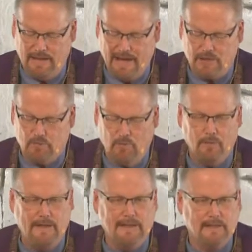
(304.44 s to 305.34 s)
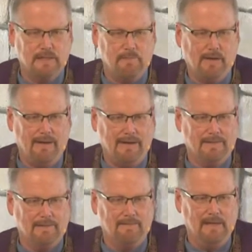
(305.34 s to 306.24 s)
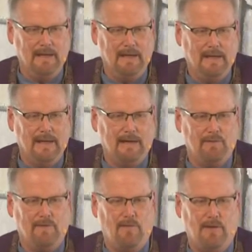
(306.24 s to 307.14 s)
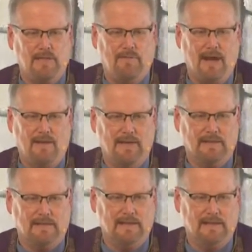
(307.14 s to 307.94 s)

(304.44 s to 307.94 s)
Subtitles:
natural reading experience. And I've always found that